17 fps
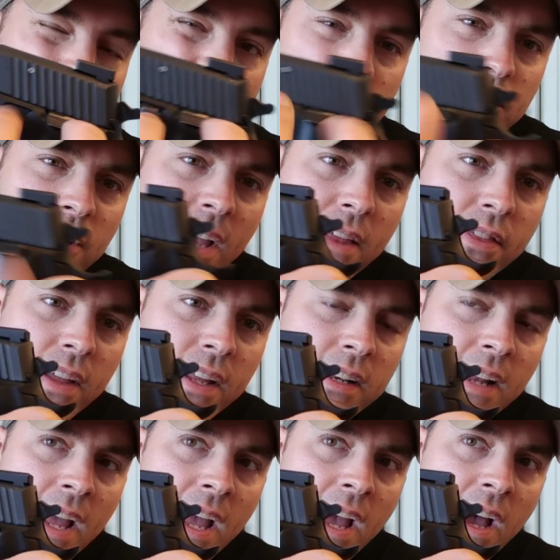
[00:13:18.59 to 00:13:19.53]
Actually, I think
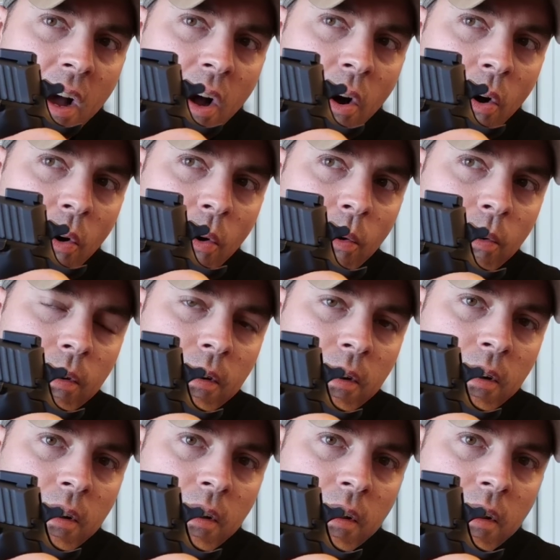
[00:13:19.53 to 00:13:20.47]
now
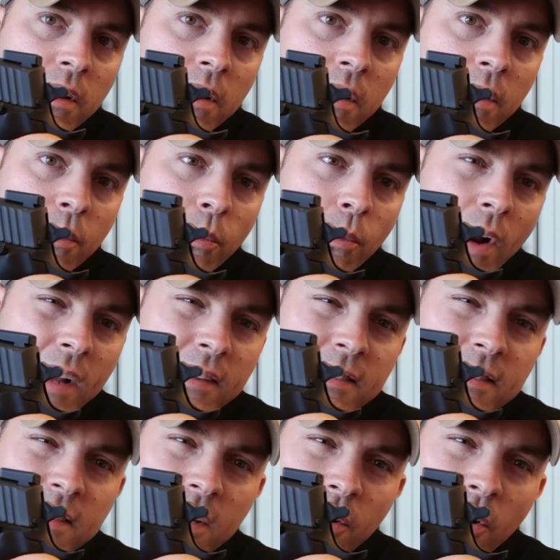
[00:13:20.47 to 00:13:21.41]
Rec
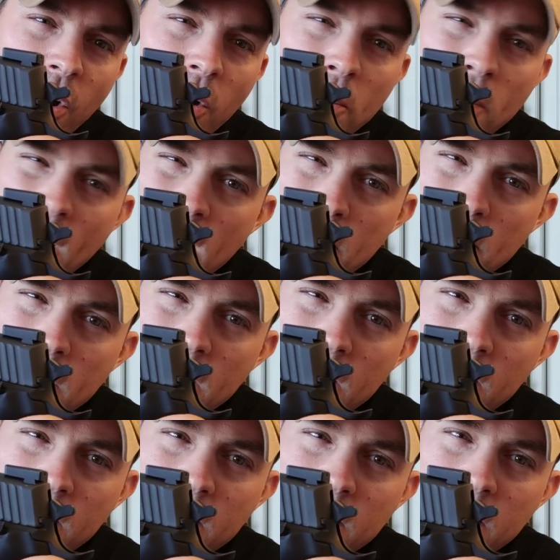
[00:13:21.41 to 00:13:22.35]
Zero
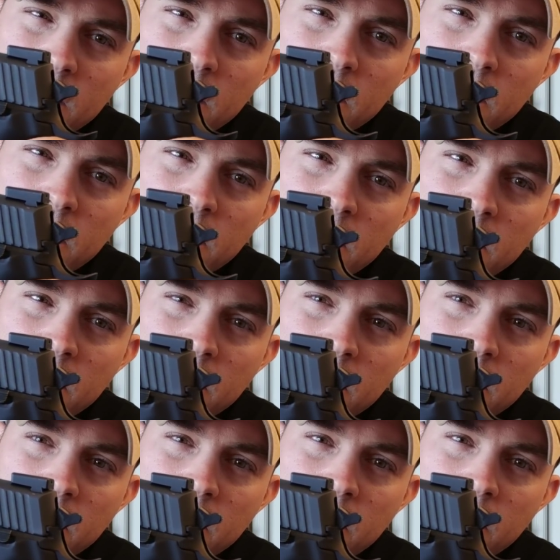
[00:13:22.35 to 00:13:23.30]
maybe,
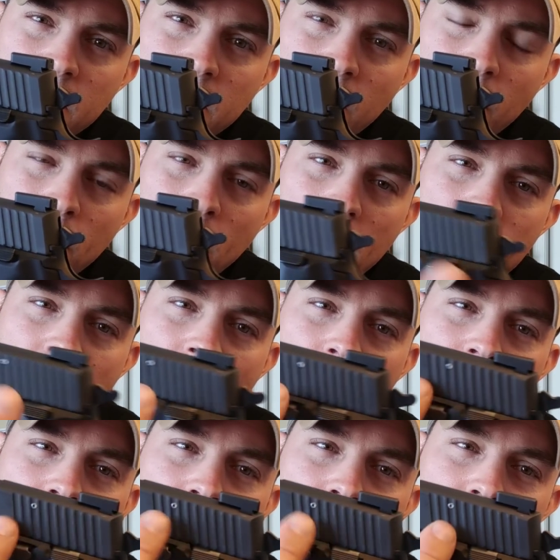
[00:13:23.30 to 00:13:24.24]
or
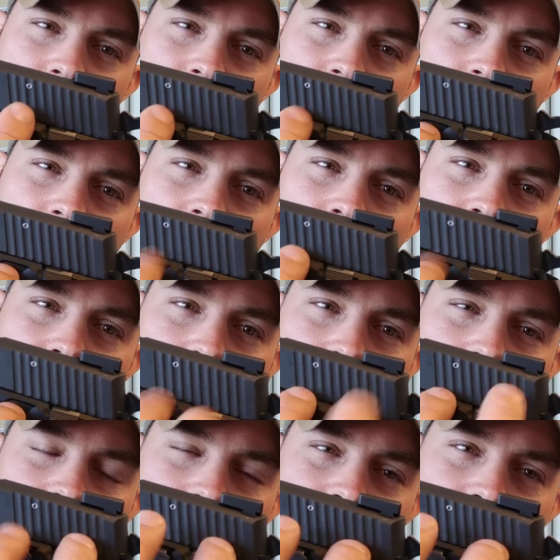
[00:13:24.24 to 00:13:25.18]
no, they use the